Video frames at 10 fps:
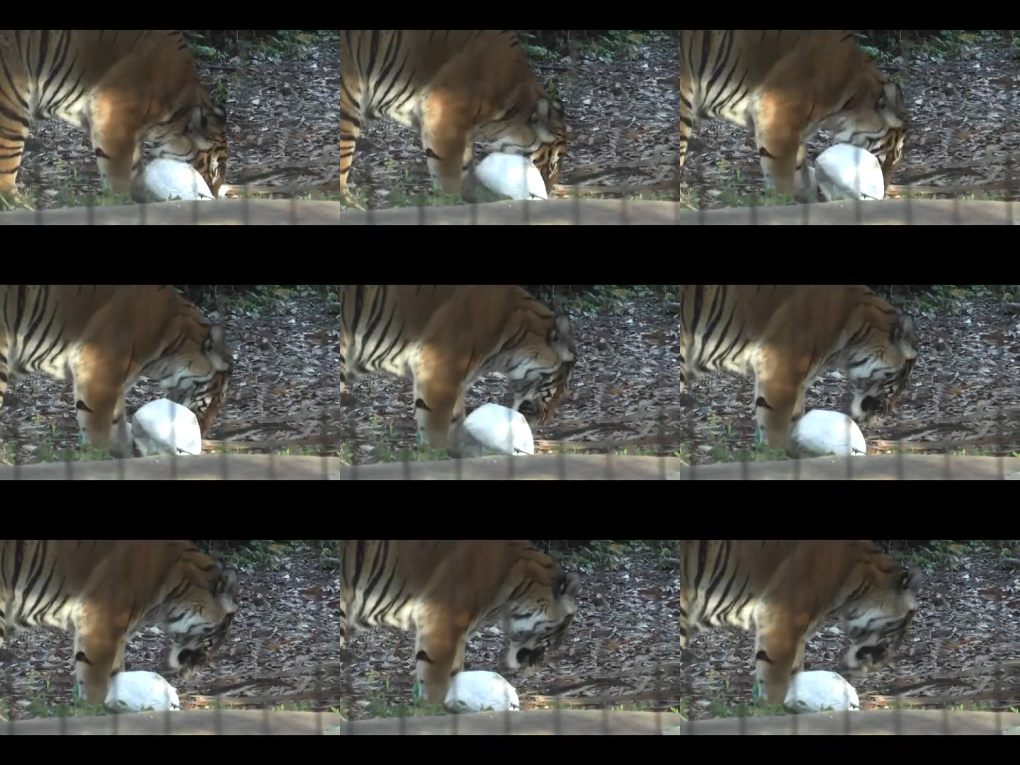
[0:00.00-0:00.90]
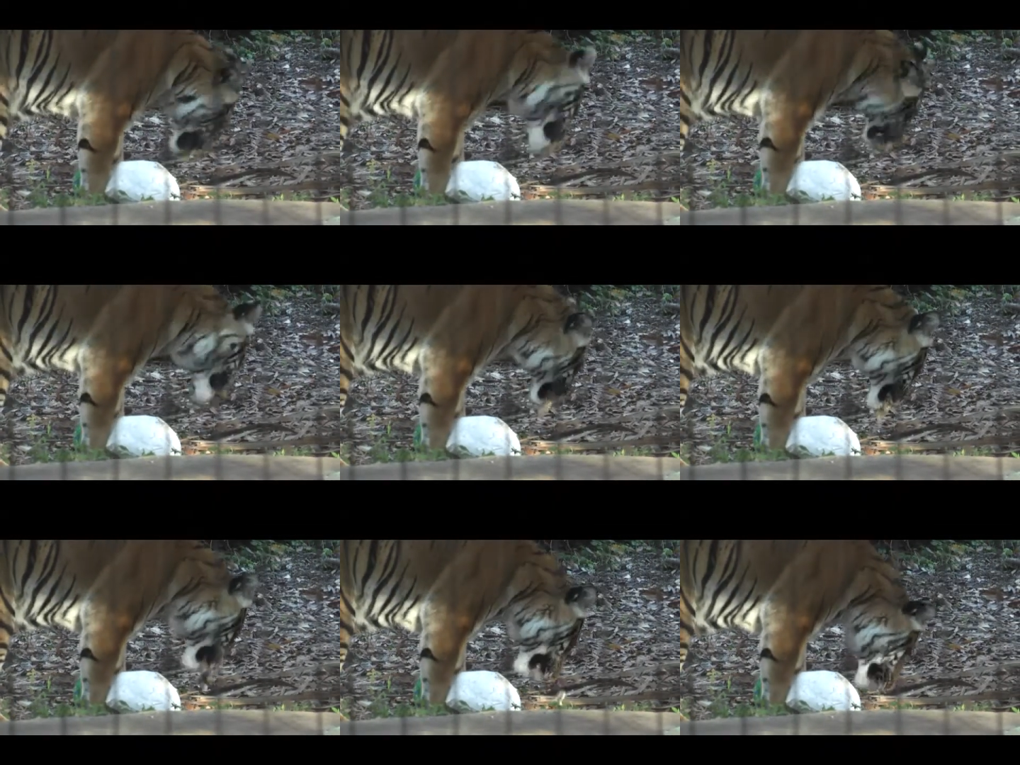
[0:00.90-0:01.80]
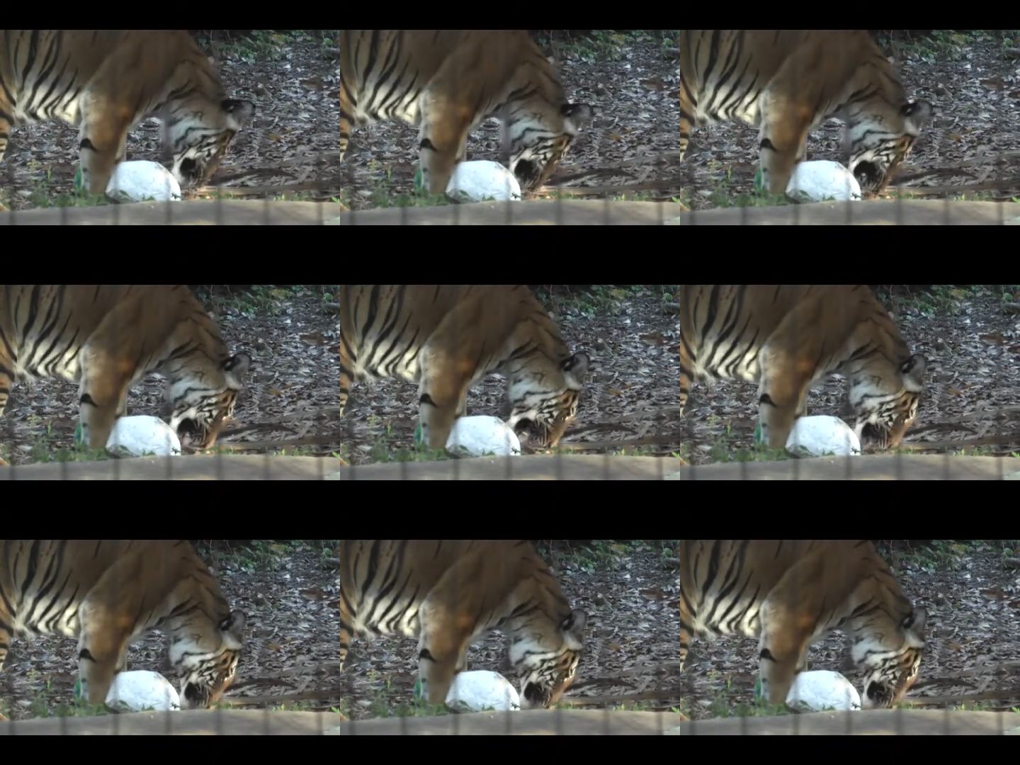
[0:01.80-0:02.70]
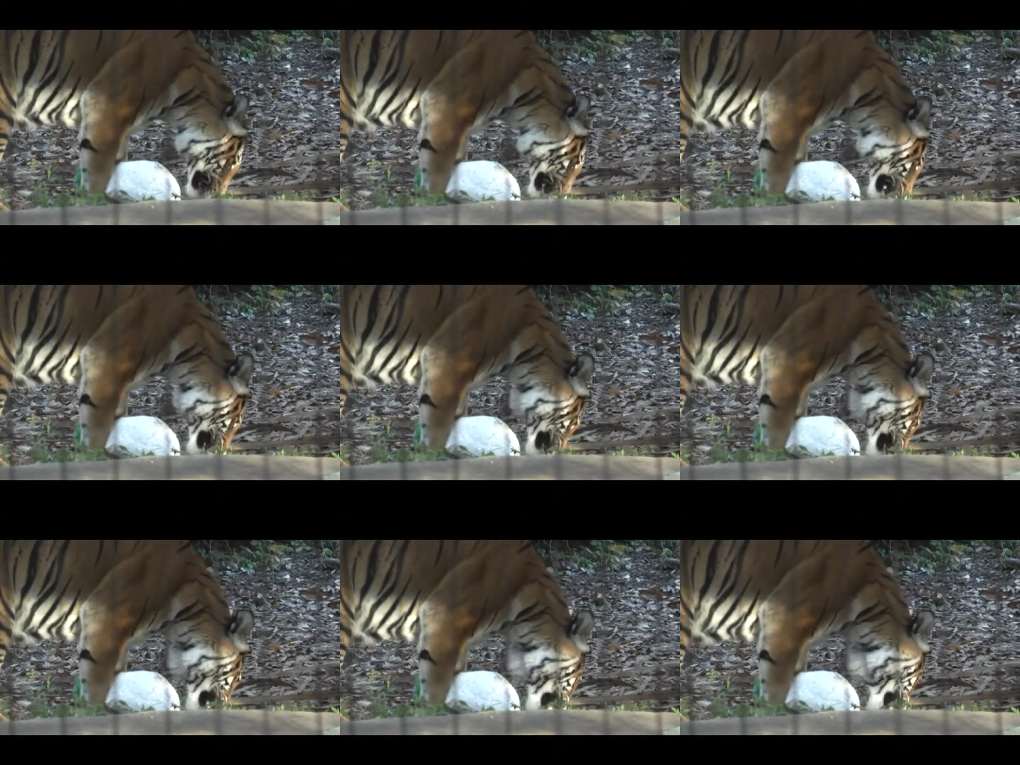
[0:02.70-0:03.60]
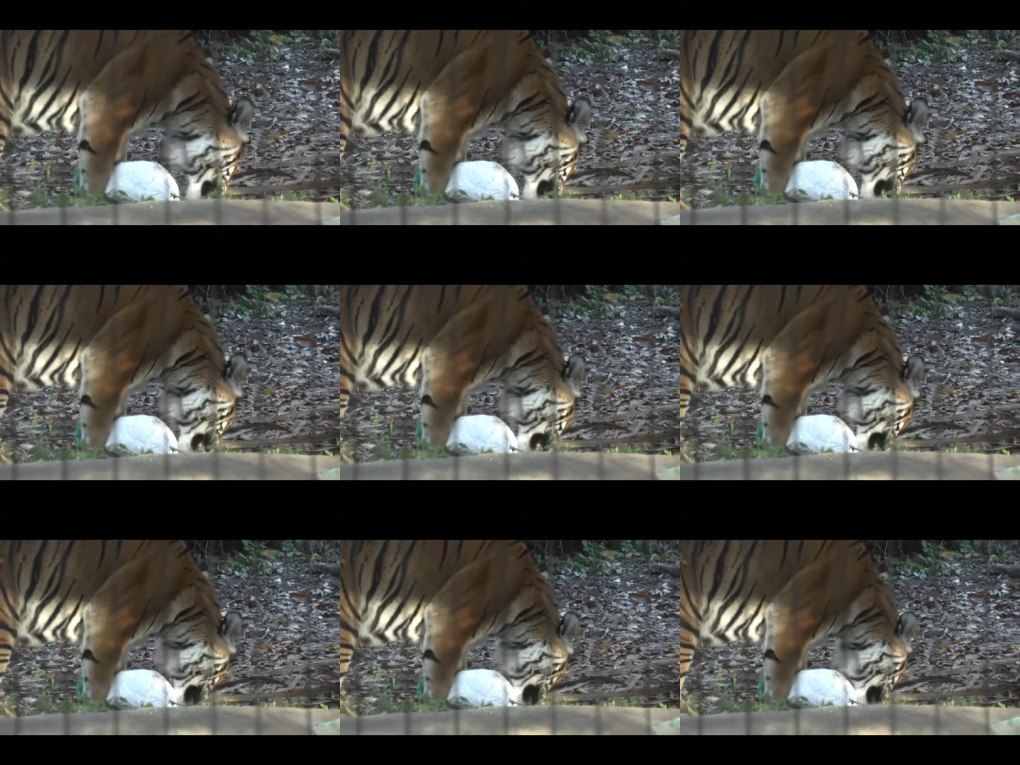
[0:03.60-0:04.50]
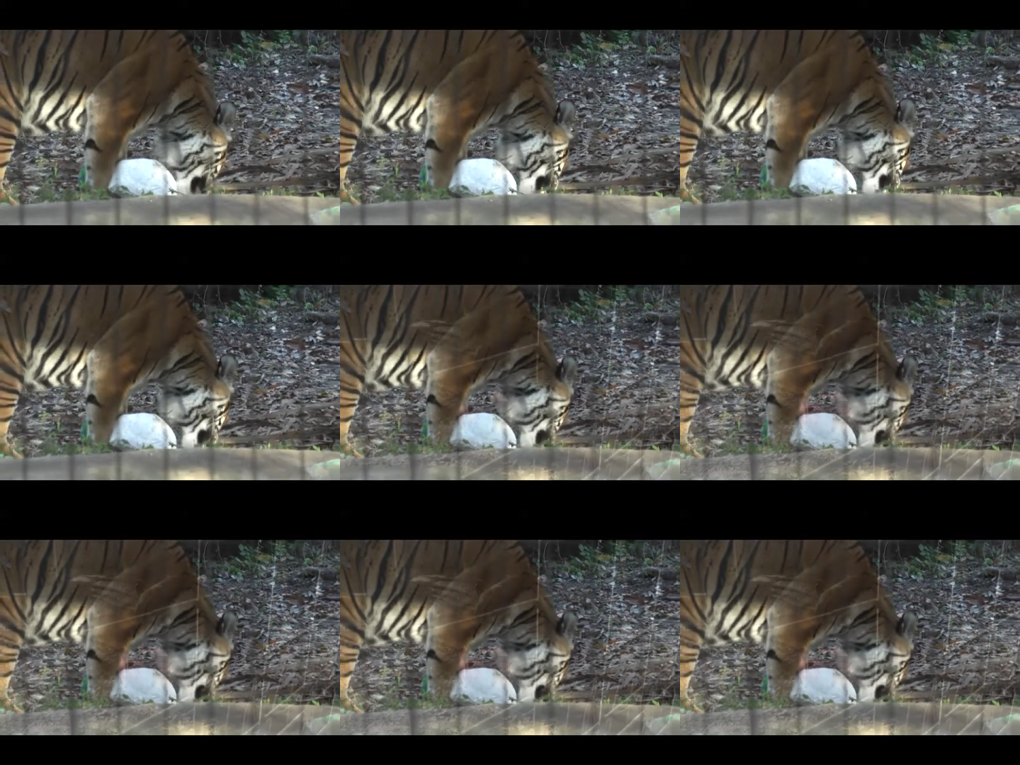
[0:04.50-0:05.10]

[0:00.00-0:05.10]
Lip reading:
Nobody's mouth can be seen.